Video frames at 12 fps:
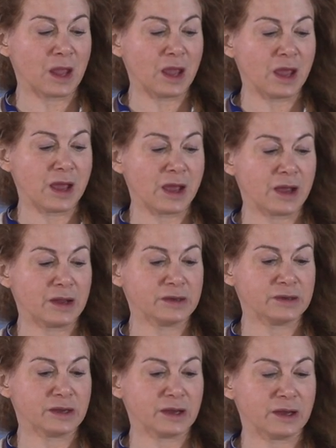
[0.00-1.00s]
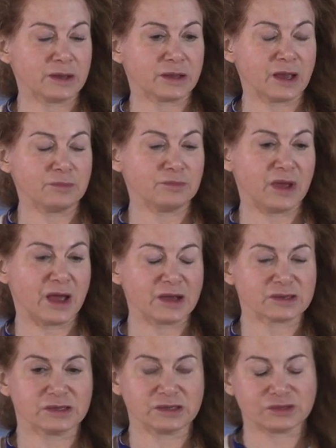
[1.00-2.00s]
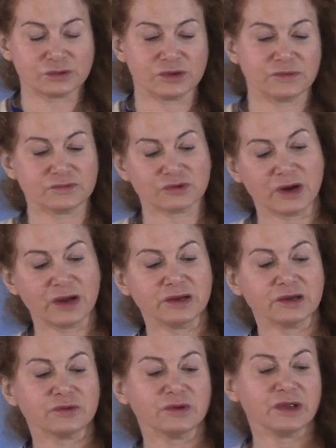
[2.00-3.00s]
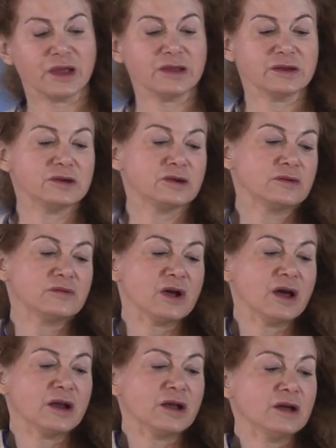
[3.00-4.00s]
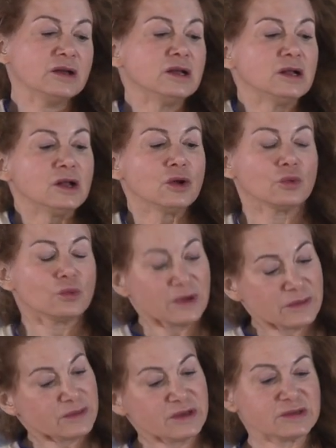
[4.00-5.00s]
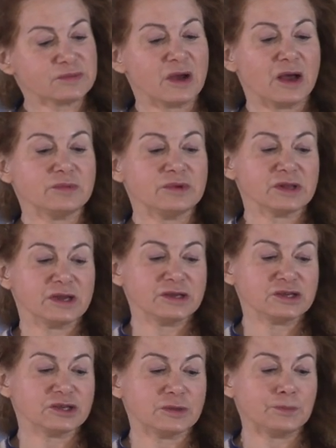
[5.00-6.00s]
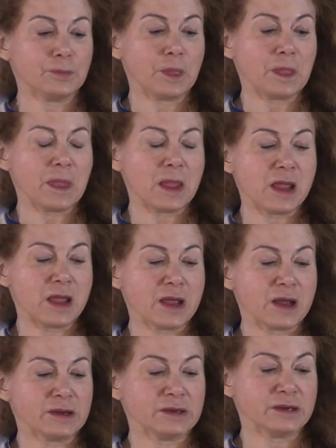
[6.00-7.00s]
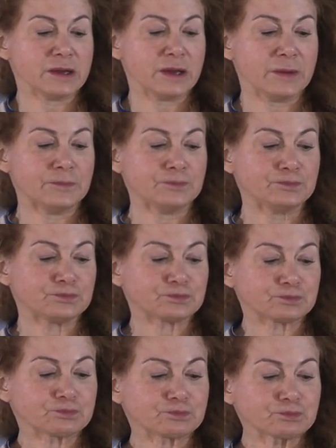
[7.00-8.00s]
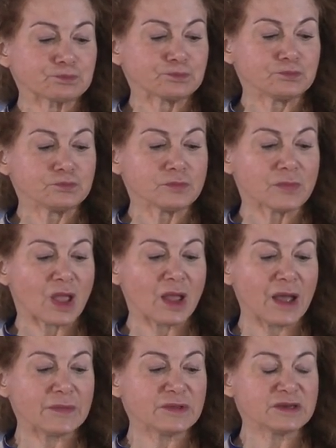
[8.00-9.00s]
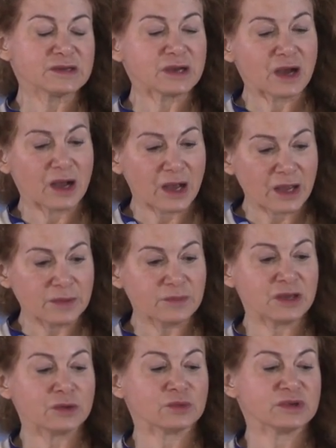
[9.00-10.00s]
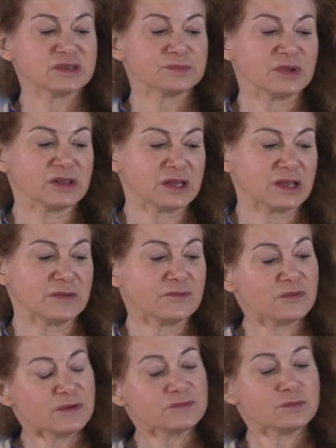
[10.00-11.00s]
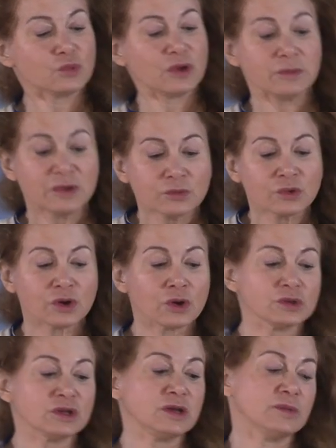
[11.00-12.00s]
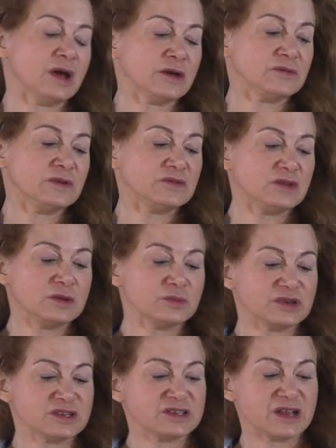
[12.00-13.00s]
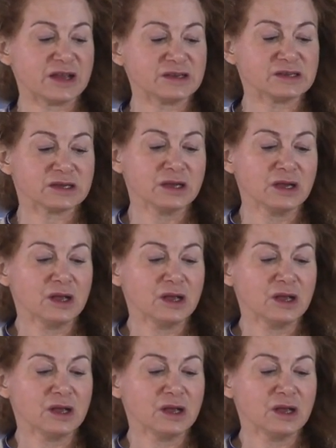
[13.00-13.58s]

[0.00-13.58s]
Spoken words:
and get back to sort of trying to create a nirvana with this population. And at the time, it was believed, women were only about 15%